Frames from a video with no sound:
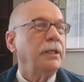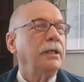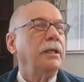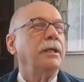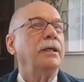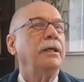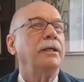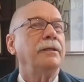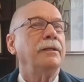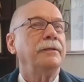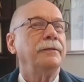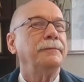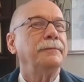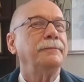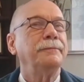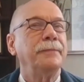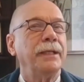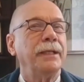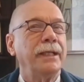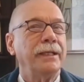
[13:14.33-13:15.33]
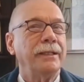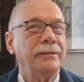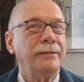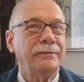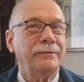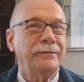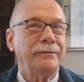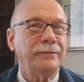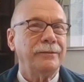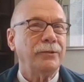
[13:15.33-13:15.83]

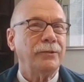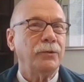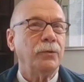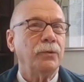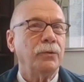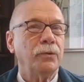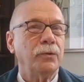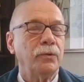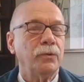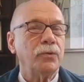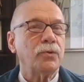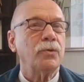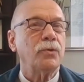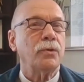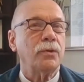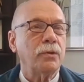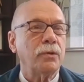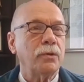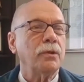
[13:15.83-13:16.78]
And you know, those are,